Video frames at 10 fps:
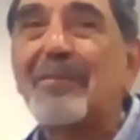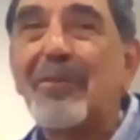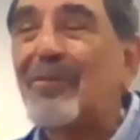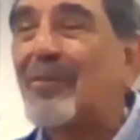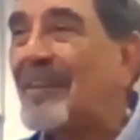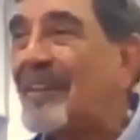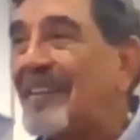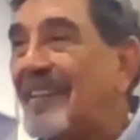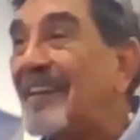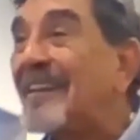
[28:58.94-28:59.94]
of
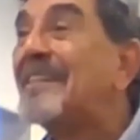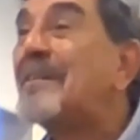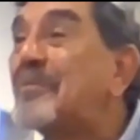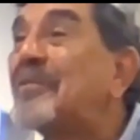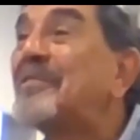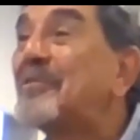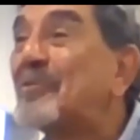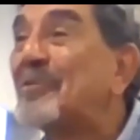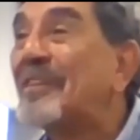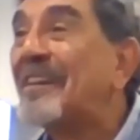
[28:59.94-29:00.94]
labor in
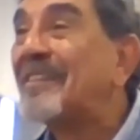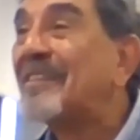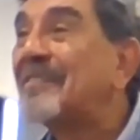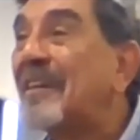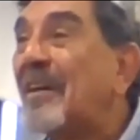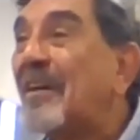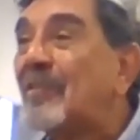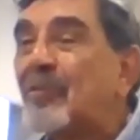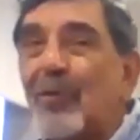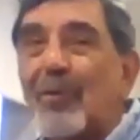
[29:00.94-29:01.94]
rural areas.
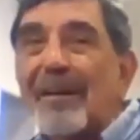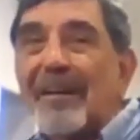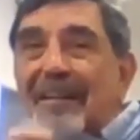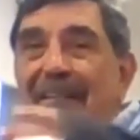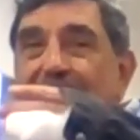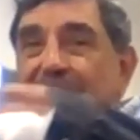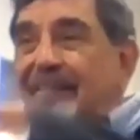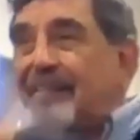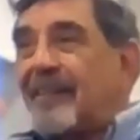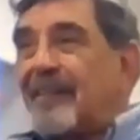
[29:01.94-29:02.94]
So
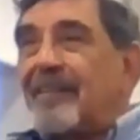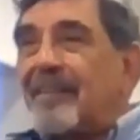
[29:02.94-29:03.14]
this